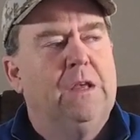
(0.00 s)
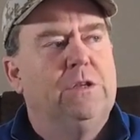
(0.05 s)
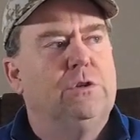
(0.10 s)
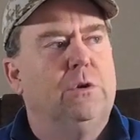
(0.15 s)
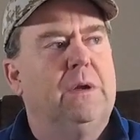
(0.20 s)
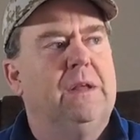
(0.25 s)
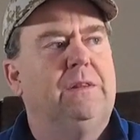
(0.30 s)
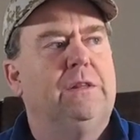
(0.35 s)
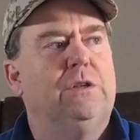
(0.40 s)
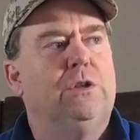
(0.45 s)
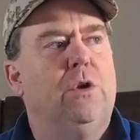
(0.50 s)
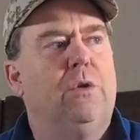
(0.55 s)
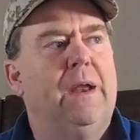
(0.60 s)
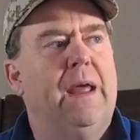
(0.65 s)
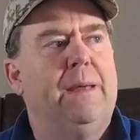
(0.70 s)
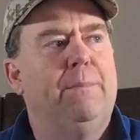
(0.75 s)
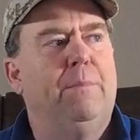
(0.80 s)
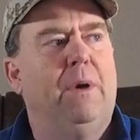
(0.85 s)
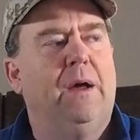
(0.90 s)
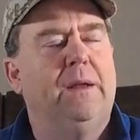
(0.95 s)
So hit the
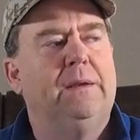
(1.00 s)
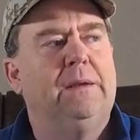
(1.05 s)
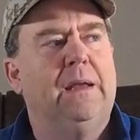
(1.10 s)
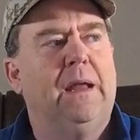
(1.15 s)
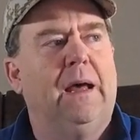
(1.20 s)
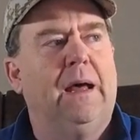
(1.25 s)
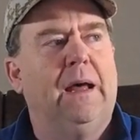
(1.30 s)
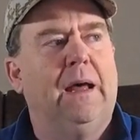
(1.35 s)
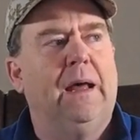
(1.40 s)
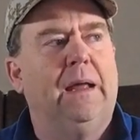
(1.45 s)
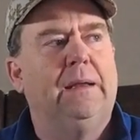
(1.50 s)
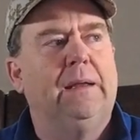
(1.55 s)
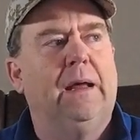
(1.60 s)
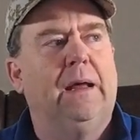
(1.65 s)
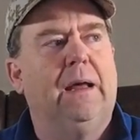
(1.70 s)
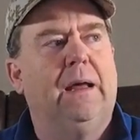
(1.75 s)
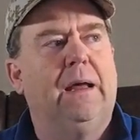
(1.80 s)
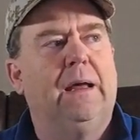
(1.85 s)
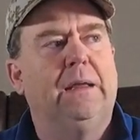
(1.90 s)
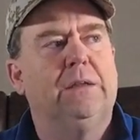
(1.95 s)
donate button
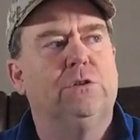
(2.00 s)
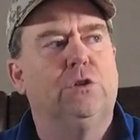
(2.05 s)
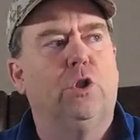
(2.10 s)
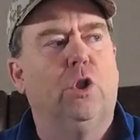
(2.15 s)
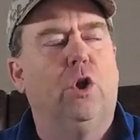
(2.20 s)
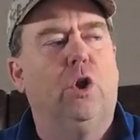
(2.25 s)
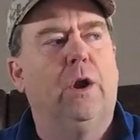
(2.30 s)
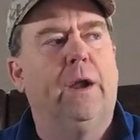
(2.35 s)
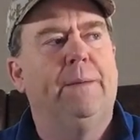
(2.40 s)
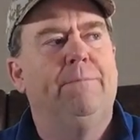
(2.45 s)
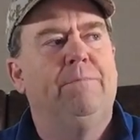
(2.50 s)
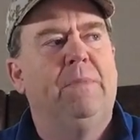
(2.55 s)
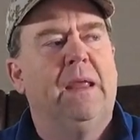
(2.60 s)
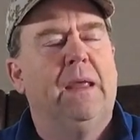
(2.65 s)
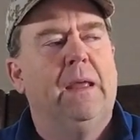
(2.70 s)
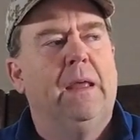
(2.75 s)
on His Glory.